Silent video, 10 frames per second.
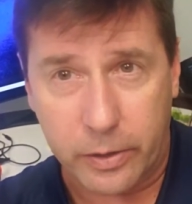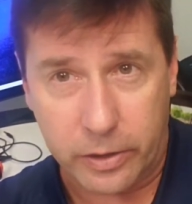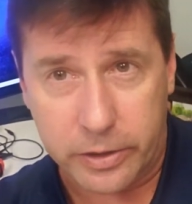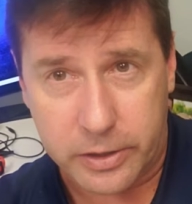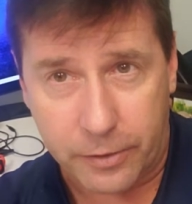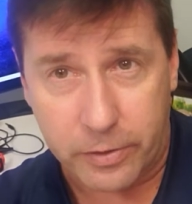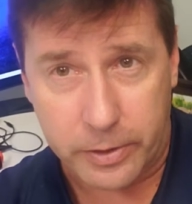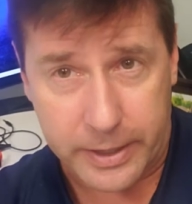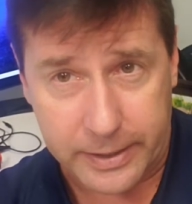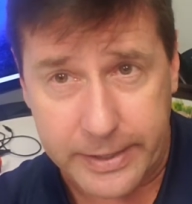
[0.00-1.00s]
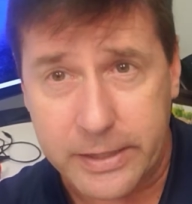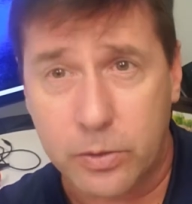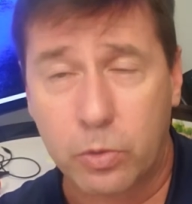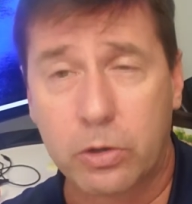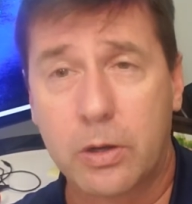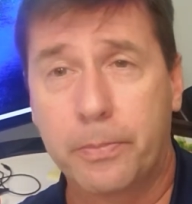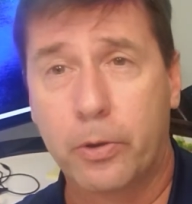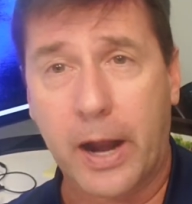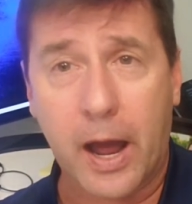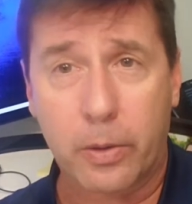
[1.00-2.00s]
the techniques that we're going to
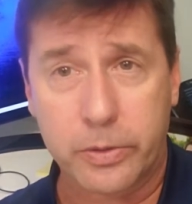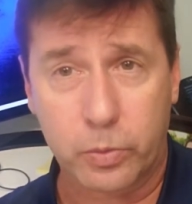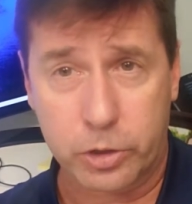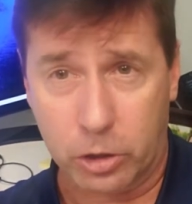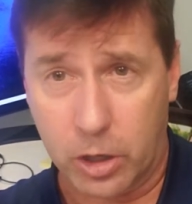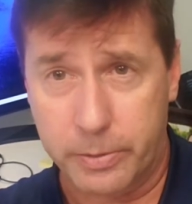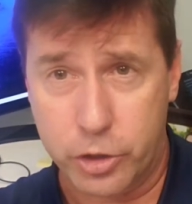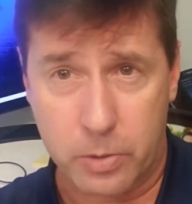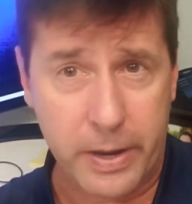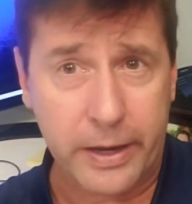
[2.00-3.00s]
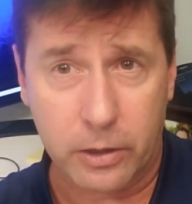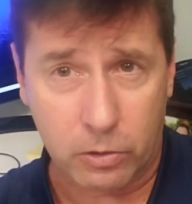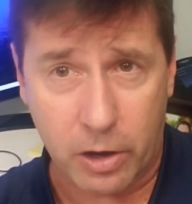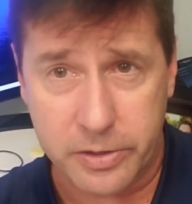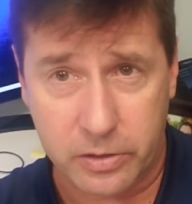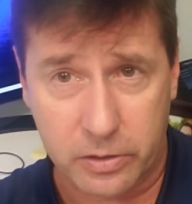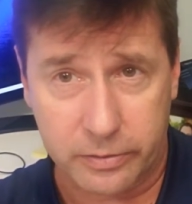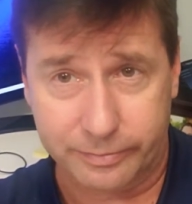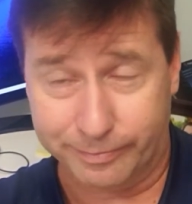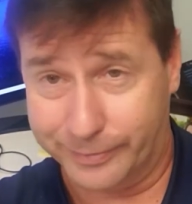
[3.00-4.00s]
put out, which are going to be germane across
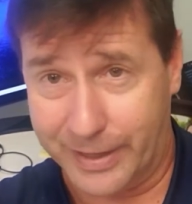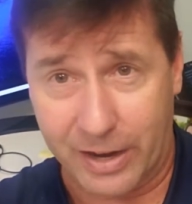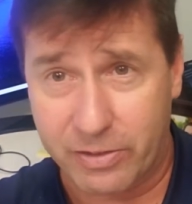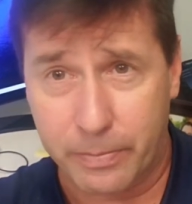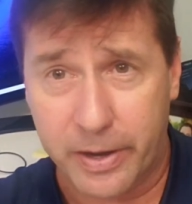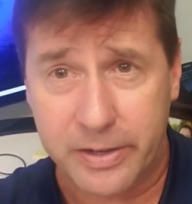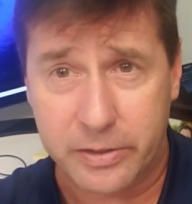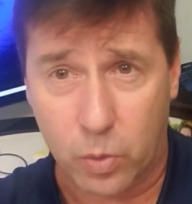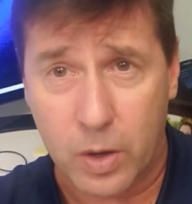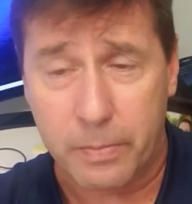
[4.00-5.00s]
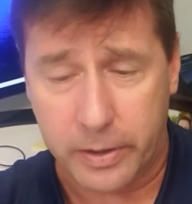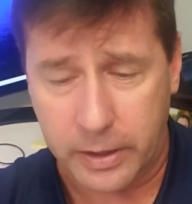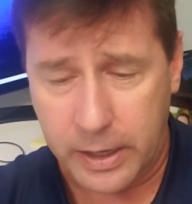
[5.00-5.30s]
everybody's equipment,